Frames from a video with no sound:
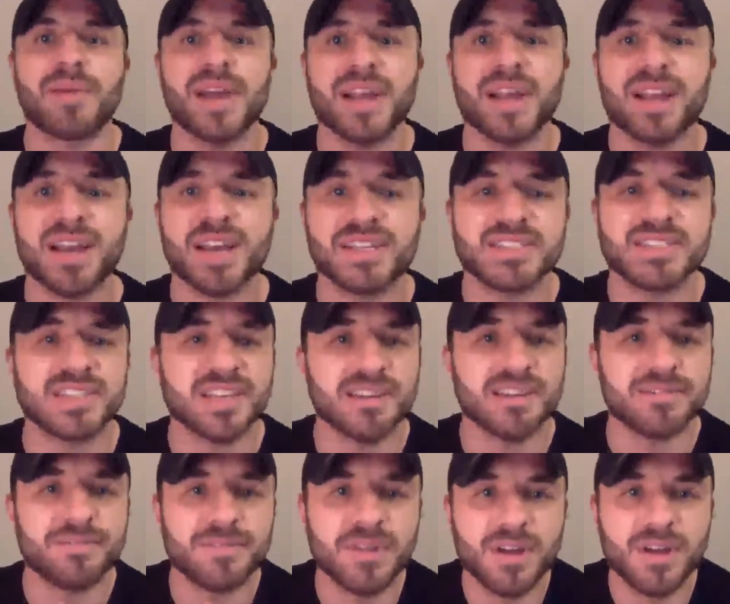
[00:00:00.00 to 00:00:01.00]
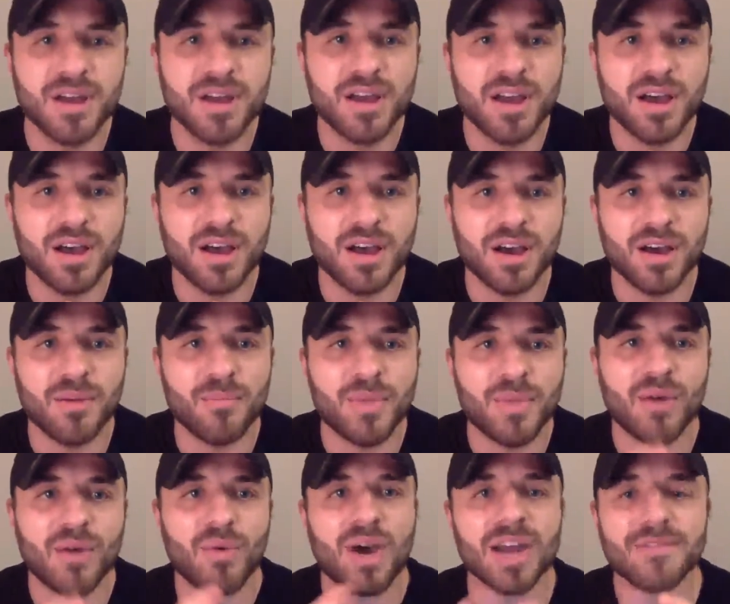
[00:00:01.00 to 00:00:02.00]
My bad, guys. If my
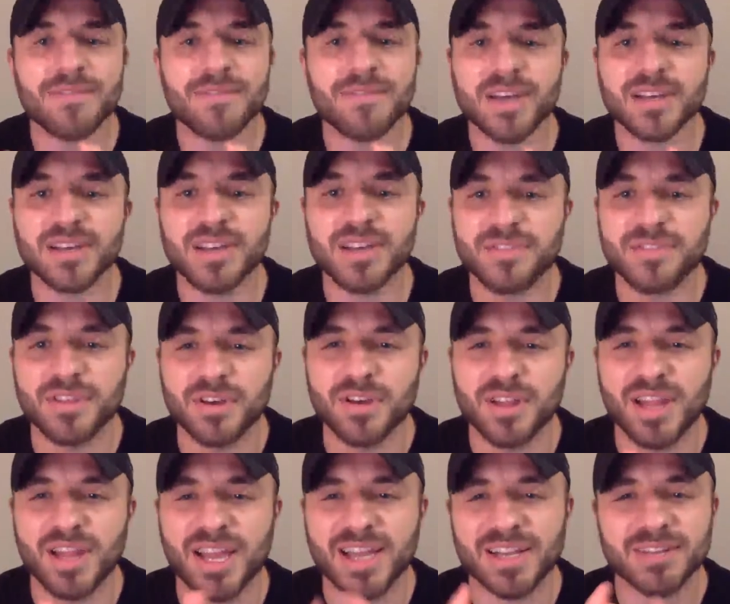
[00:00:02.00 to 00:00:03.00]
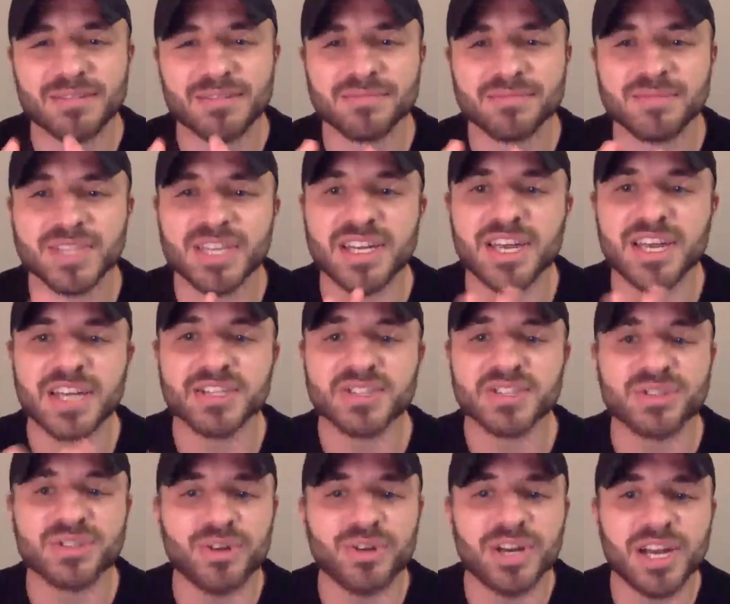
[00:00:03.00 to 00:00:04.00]
Wi-Fi, if the connection's
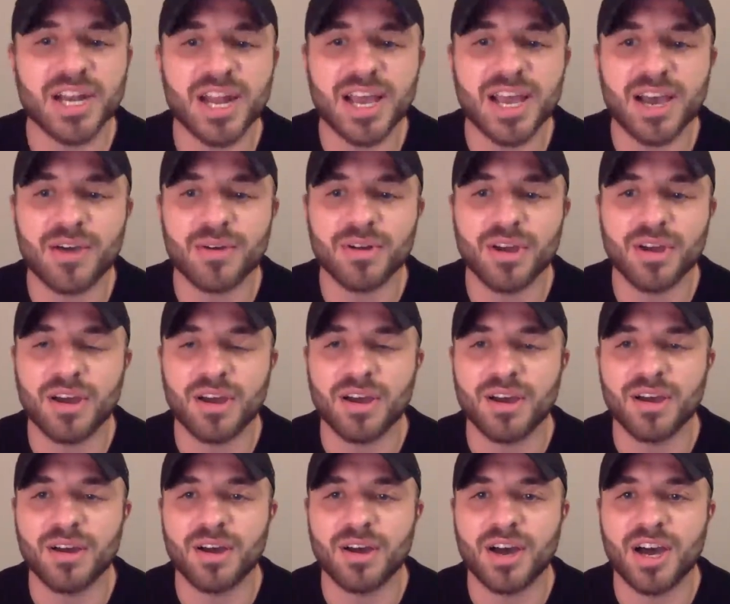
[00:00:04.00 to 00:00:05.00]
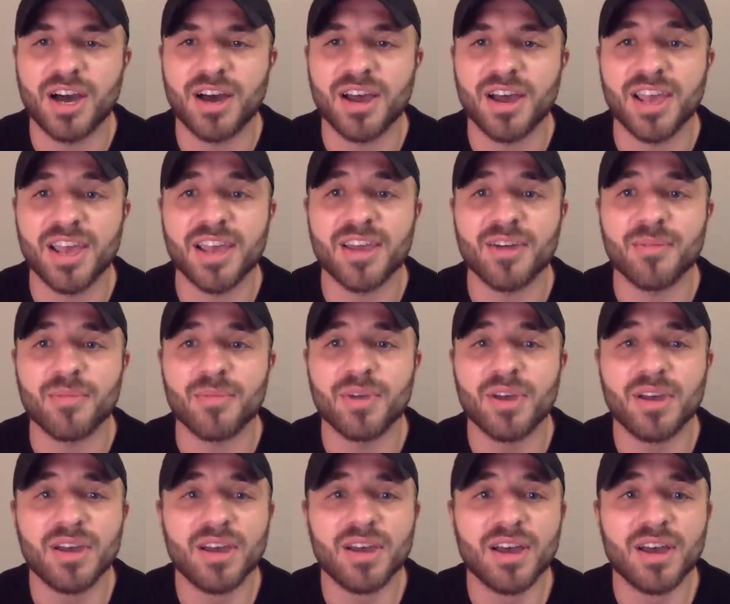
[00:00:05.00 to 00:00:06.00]
going in and out, I am
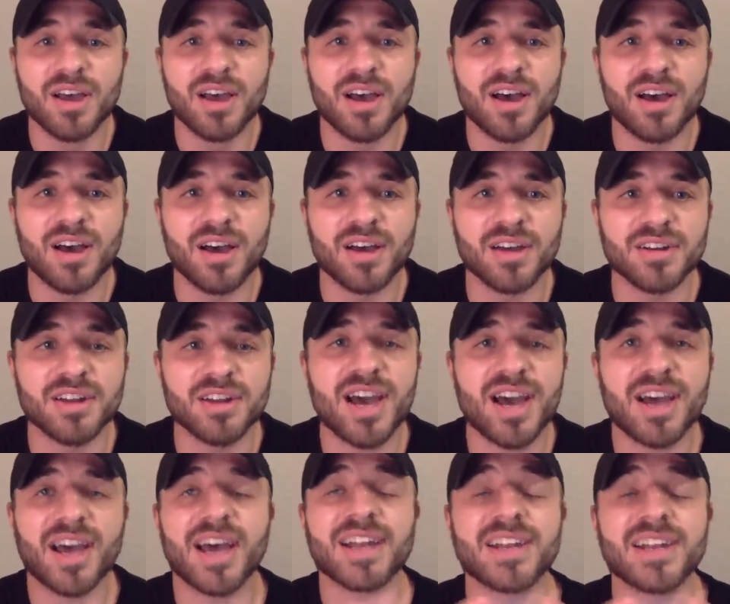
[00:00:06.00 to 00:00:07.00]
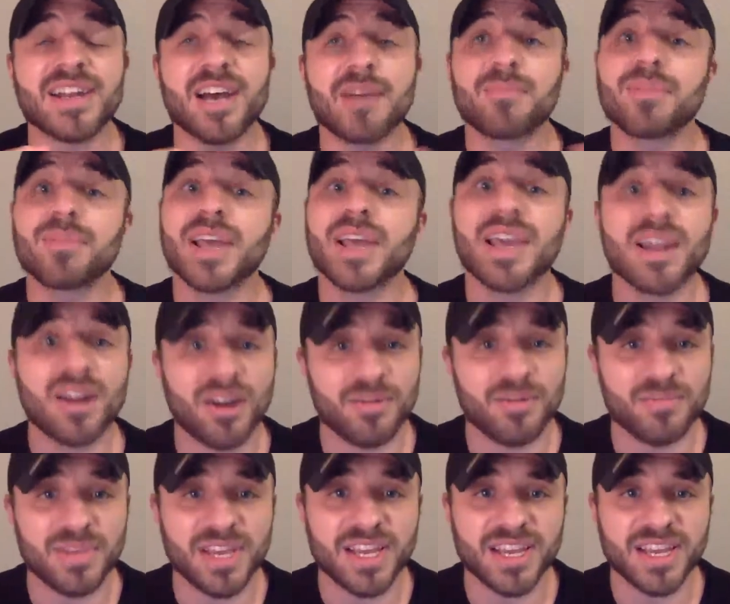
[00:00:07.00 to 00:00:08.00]
I did not plan on
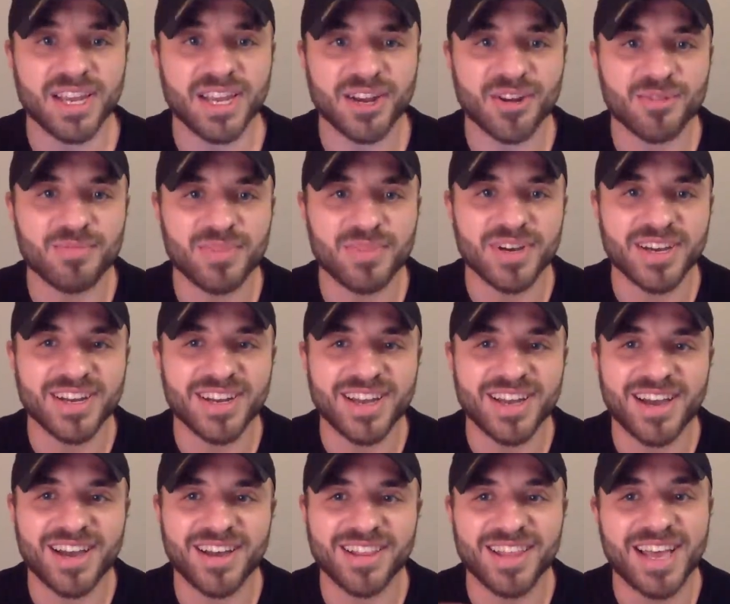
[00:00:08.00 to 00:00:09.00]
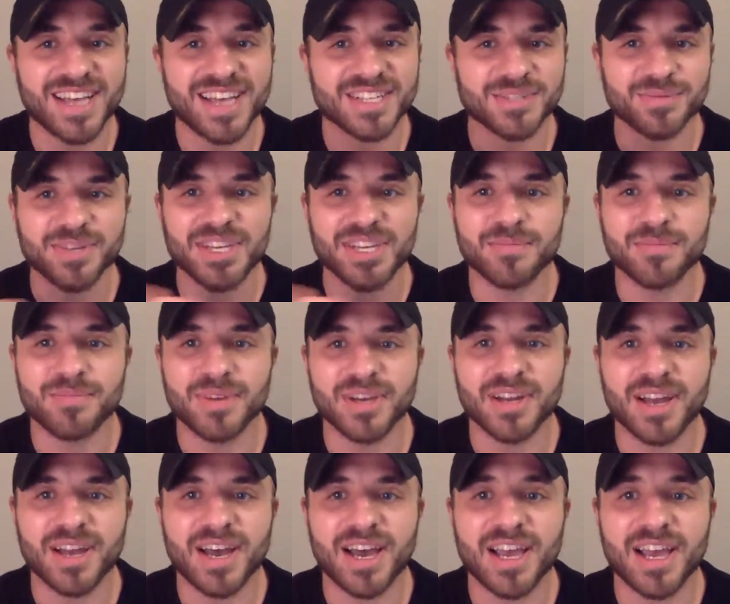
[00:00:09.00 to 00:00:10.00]
being here, but last week, but
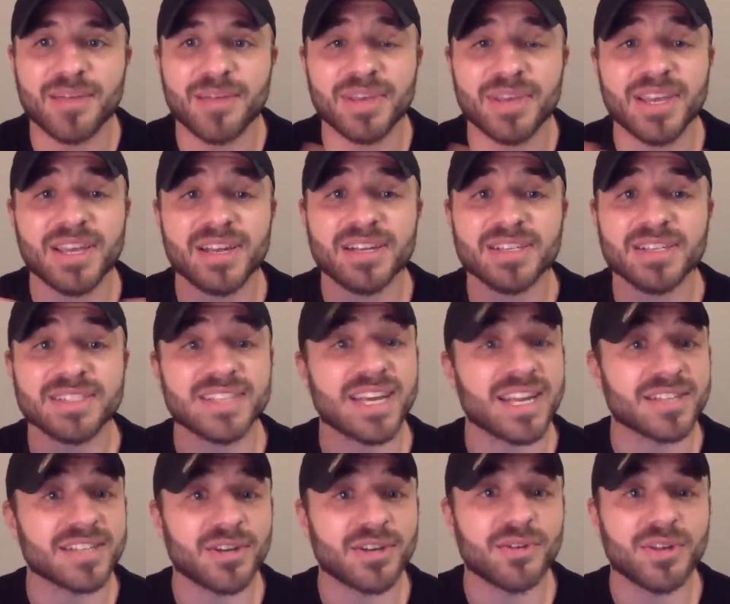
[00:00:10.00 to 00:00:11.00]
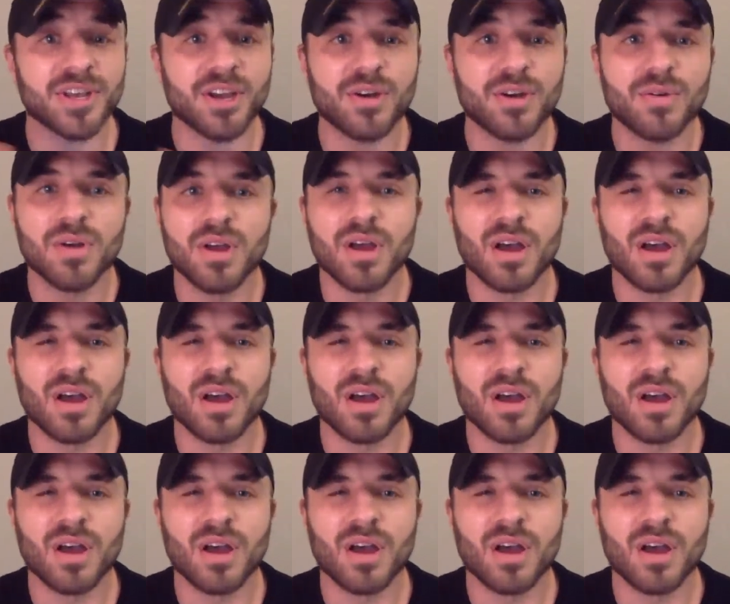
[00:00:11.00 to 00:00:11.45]
I am in San Antonio.